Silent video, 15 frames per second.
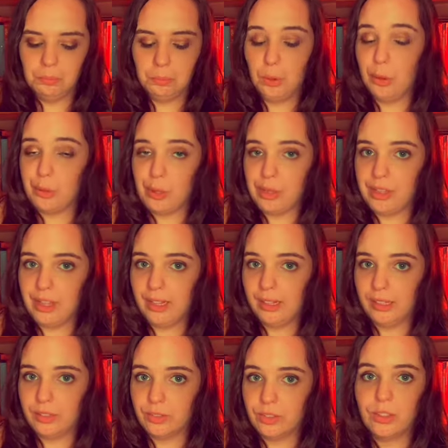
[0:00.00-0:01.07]
other
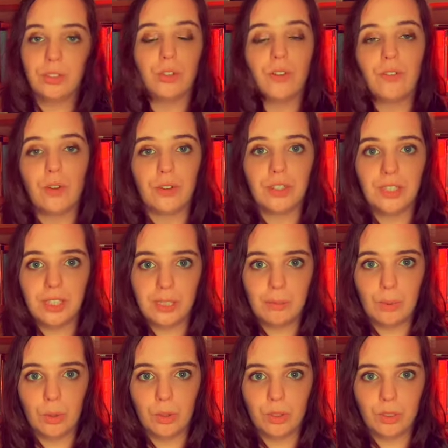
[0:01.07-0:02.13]
things. So I've got 6
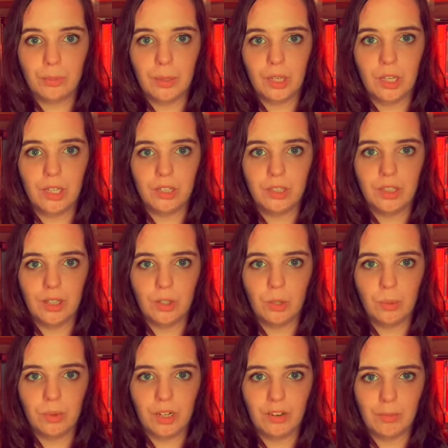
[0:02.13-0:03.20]
books because I don't
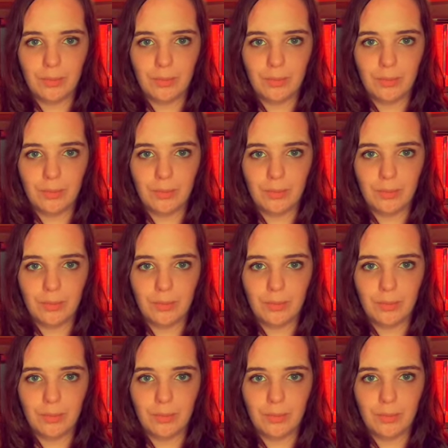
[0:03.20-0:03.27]
want to give